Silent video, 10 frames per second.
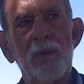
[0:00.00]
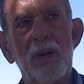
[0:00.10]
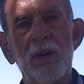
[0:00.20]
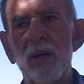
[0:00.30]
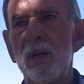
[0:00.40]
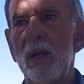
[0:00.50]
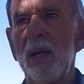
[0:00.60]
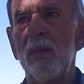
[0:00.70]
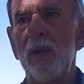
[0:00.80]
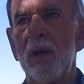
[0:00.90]
We couldn't
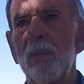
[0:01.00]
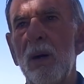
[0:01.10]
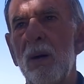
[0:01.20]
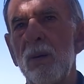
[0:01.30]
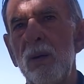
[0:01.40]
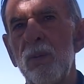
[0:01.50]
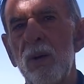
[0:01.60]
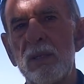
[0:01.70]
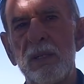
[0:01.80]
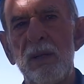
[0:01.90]
get him to come out. He'd
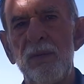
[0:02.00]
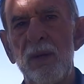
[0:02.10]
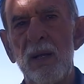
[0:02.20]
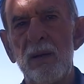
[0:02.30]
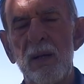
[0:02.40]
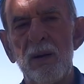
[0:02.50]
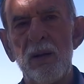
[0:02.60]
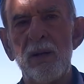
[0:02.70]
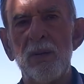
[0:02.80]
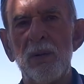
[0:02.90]
watch TV, and
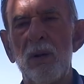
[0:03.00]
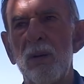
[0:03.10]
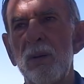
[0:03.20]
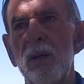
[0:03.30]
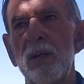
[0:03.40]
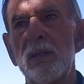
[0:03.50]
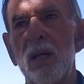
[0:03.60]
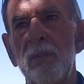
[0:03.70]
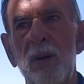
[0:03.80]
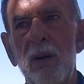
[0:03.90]
Linda would go in and
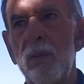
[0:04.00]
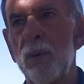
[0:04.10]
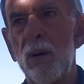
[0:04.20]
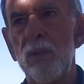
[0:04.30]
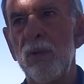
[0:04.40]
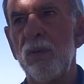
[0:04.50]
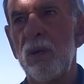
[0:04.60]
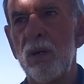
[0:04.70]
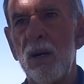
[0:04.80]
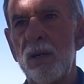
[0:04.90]
say, Bob,
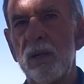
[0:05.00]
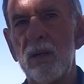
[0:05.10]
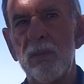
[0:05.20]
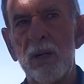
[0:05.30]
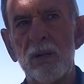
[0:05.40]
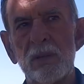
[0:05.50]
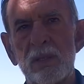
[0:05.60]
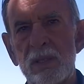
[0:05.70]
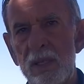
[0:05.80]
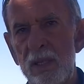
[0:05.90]
you've got to come out and
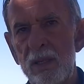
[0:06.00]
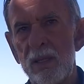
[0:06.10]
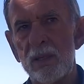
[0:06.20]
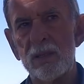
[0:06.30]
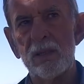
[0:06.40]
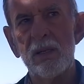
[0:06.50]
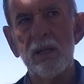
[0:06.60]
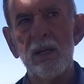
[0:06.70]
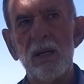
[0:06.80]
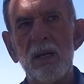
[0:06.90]
see this.
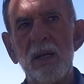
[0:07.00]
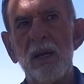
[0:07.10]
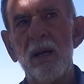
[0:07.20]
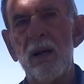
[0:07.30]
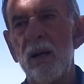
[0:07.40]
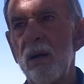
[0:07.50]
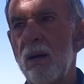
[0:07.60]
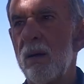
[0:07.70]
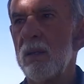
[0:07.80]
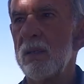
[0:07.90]
And
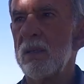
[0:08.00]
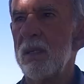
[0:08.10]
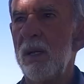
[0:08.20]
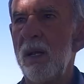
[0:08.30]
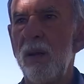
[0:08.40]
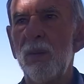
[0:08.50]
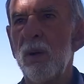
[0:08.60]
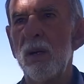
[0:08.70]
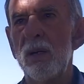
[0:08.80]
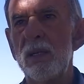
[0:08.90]
he
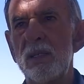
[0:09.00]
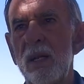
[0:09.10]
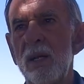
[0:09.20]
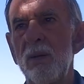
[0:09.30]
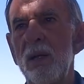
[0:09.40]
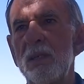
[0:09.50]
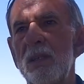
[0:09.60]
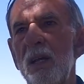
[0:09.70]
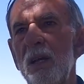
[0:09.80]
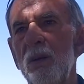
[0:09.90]
wouldn't. He'd stay
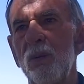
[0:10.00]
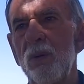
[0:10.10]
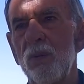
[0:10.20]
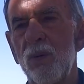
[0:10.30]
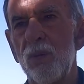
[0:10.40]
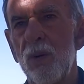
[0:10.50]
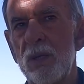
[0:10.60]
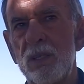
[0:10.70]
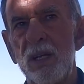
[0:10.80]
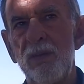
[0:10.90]
and
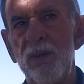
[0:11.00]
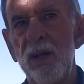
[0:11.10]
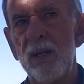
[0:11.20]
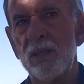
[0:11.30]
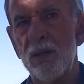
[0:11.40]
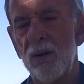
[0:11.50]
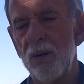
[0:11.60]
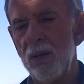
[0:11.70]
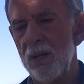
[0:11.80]
watch TV. So,